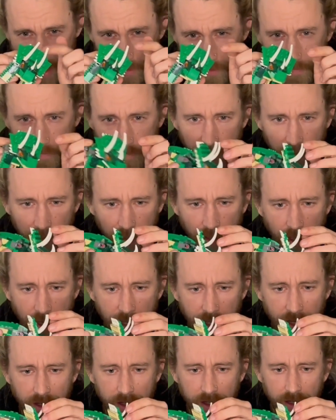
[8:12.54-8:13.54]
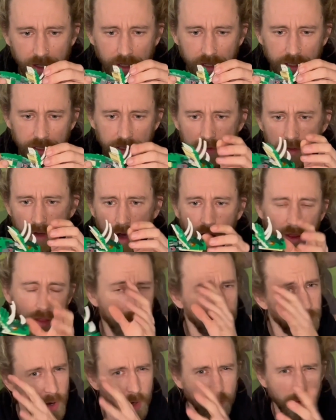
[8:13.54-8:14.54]
the frill there. You've got the
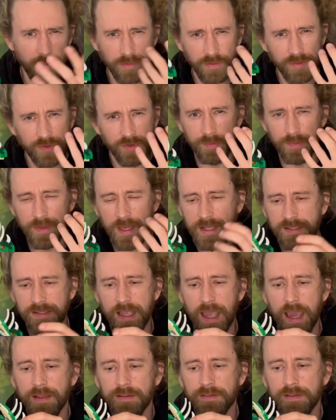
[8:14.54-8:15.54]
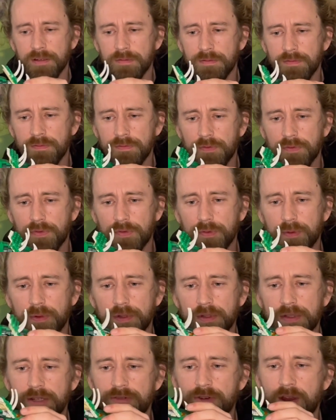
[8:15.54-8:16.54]
bones from that skeleton,
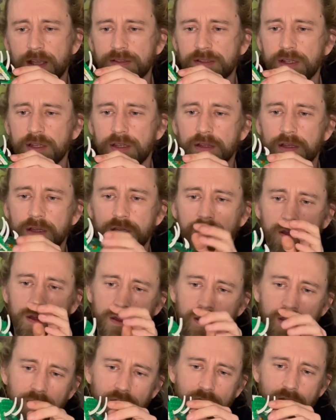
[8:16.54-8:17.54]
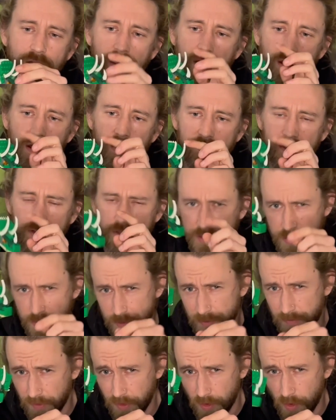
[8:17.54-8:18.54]
the T.rex thing, that are obviously
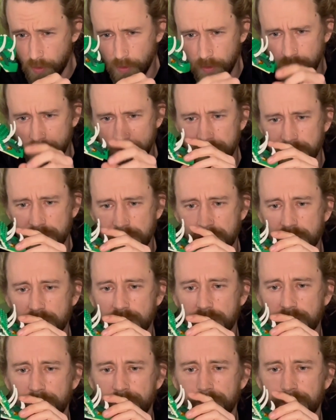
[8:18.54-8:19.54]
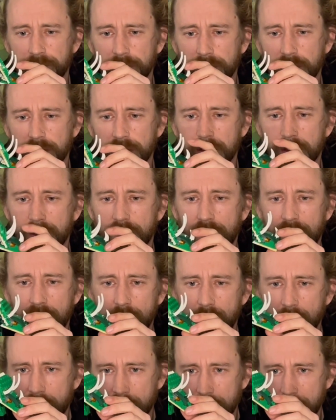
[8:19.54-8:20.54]
used for the horns, and
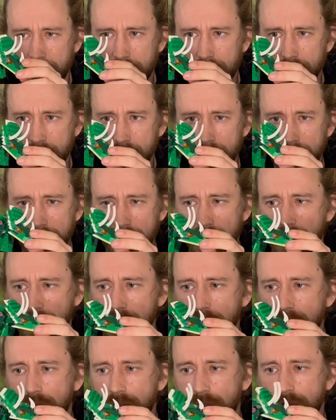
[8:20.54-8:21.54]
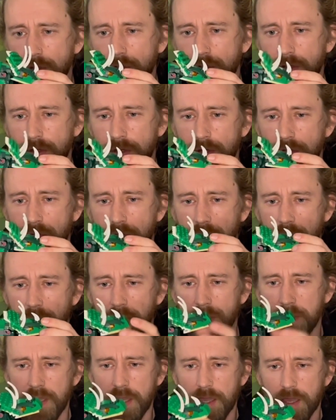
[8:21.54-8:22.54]
then one of the claws.
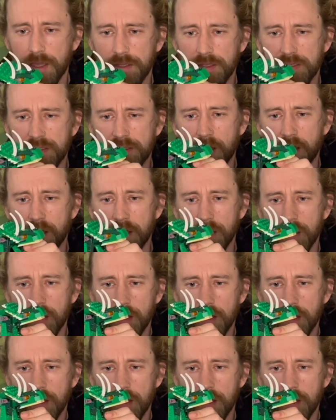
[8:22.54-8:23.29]
But yeah, it's not